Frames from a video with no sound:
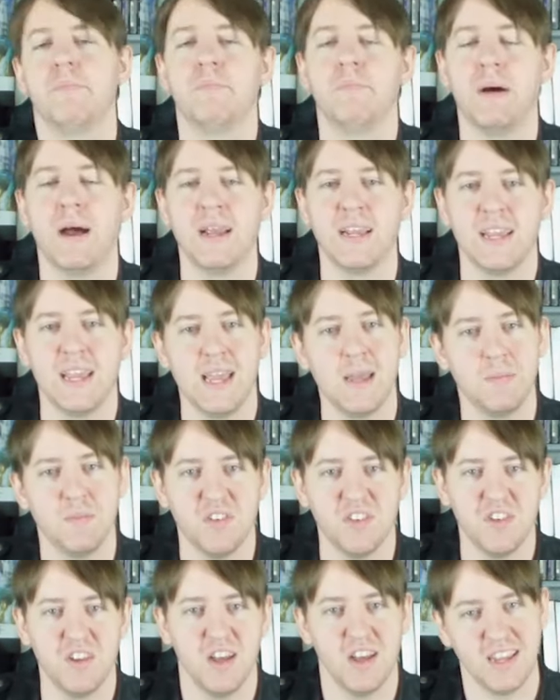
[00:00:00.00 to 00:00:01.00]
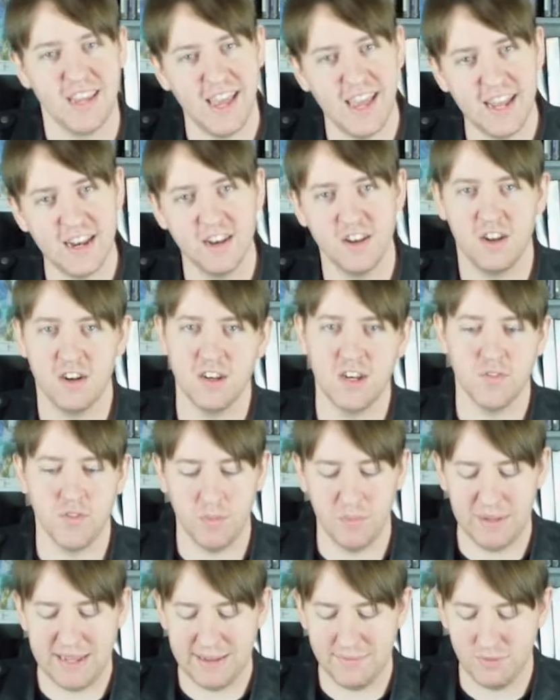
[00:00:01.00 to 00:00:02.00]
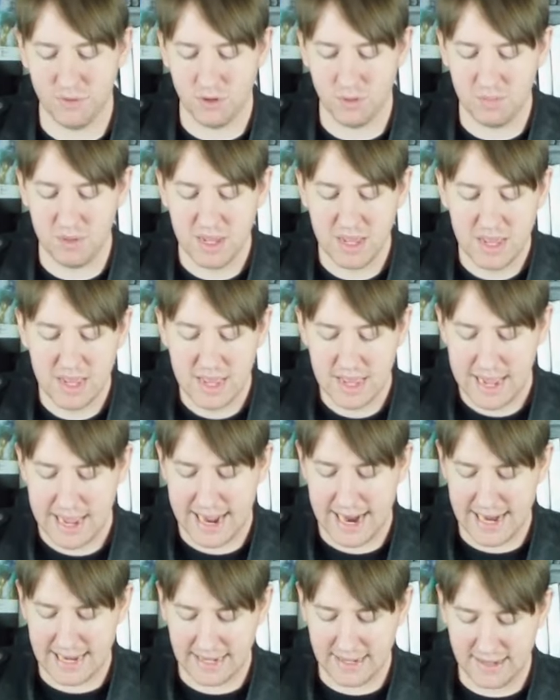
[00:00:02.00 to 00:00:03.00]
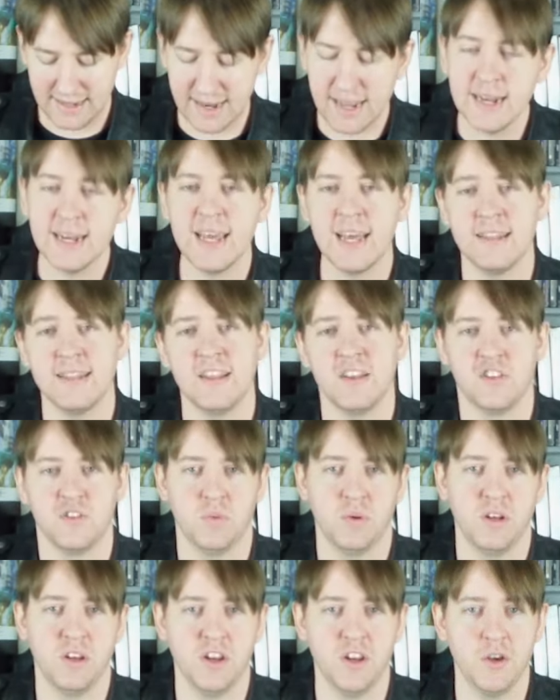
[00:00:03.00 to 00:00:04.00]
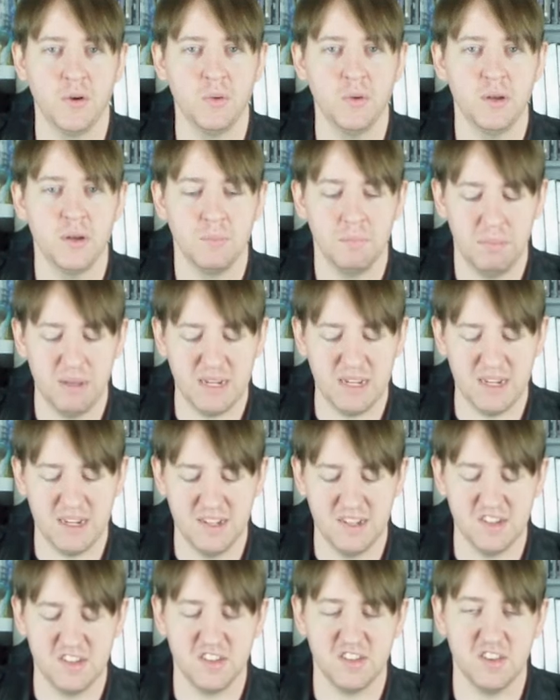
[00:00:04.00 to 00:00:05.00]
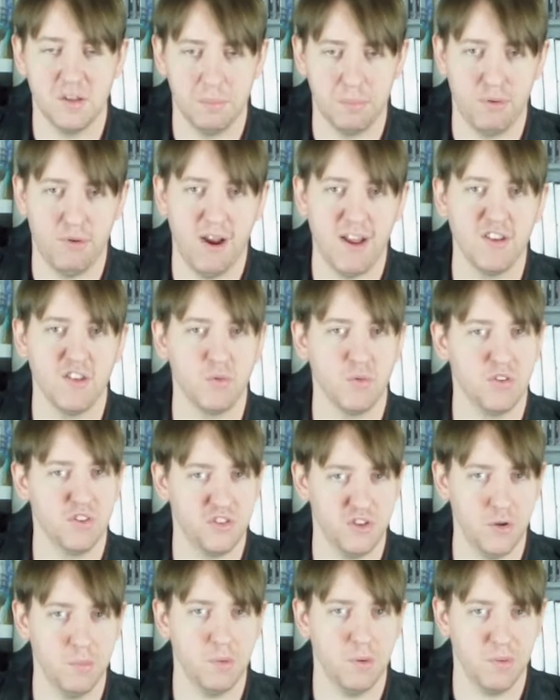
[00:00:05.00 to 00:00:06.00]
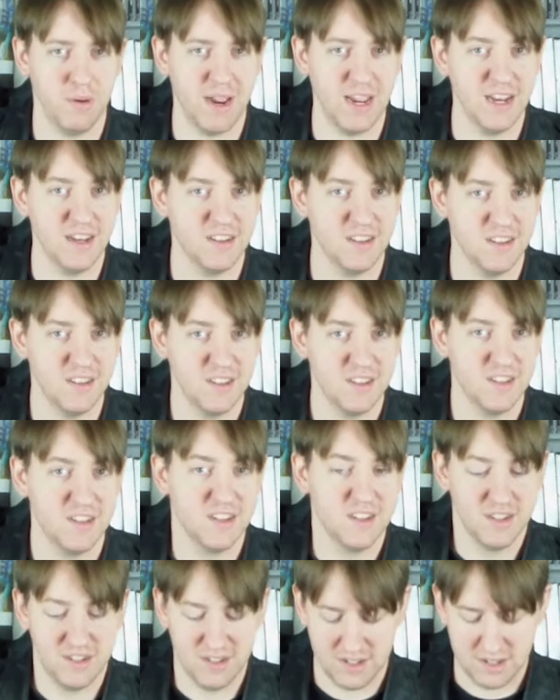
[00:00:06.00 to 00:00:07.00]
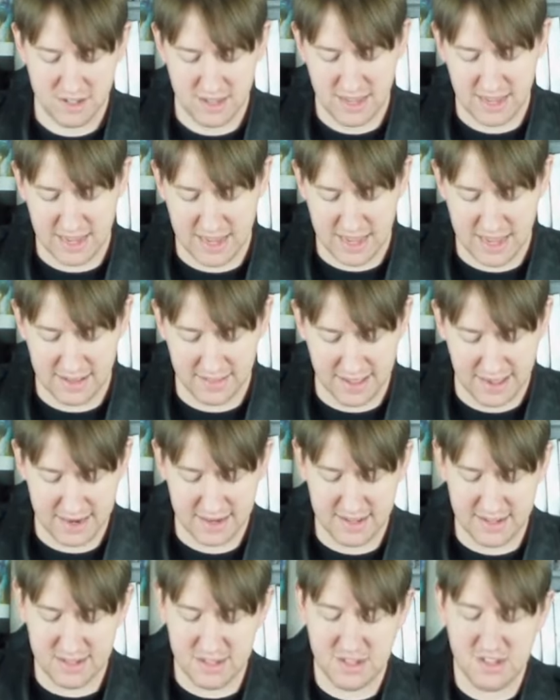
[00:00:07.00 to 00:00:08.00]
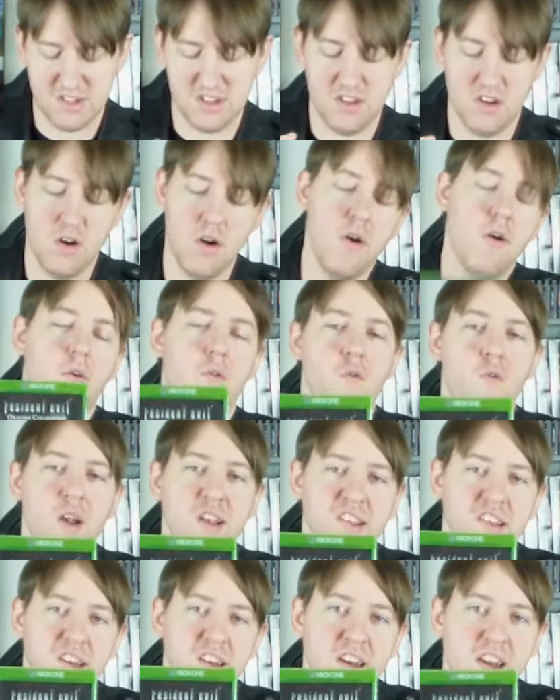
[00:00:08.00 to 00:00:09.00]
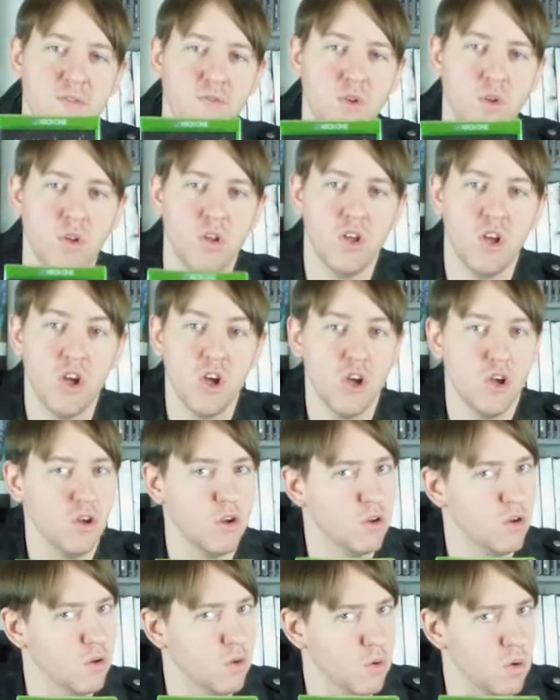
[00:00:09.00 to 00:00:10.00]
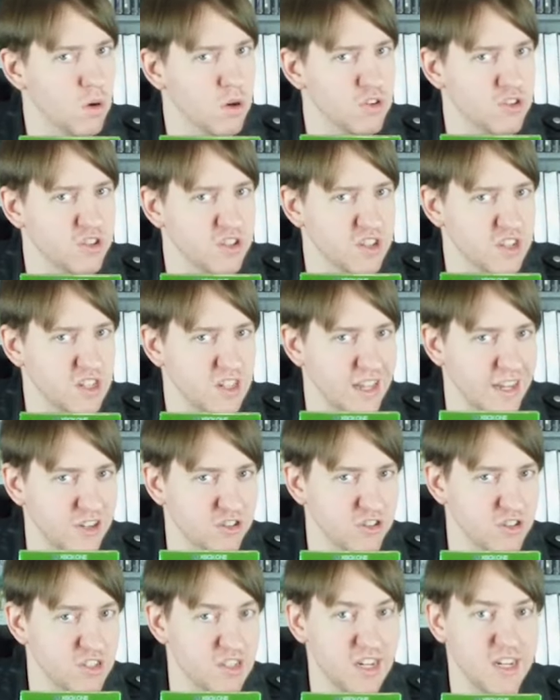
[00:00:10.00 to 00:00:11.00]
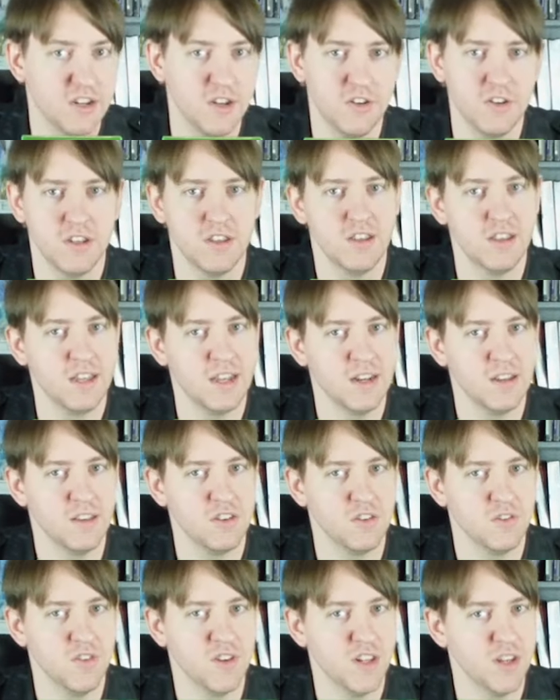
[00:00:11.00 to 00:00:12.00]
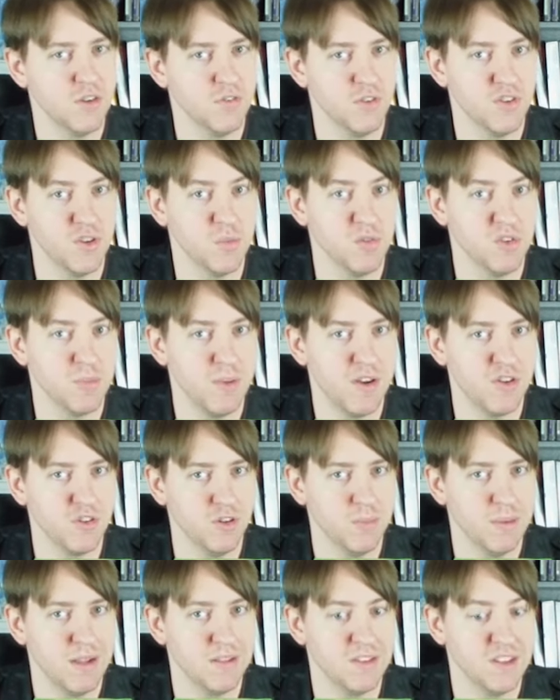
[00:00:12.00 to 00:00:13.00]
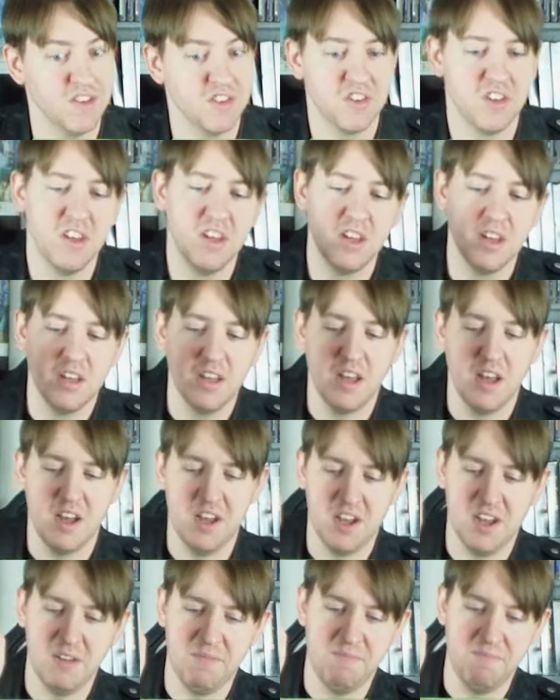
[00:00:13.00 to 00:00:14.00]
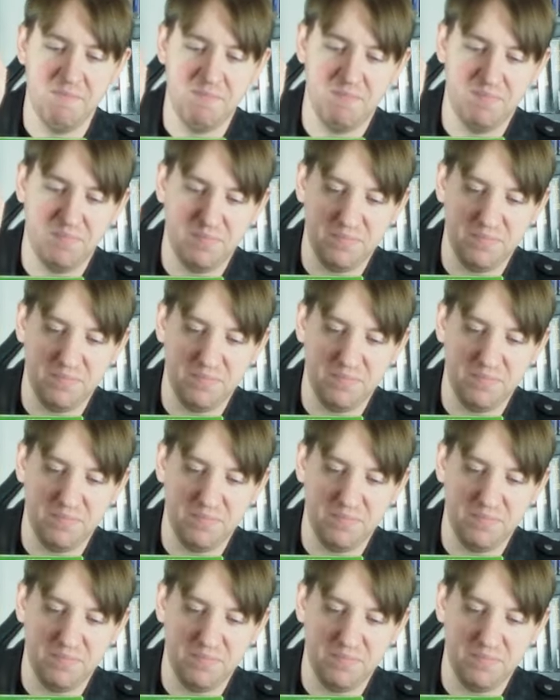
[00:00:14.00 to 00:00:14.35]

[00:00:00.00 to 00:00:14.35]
buying games again on a different platform, I did get this one new because the price was super right, and that is Resident Evil Origins Collection. Stay tuned at the end of this video for something special about this. I've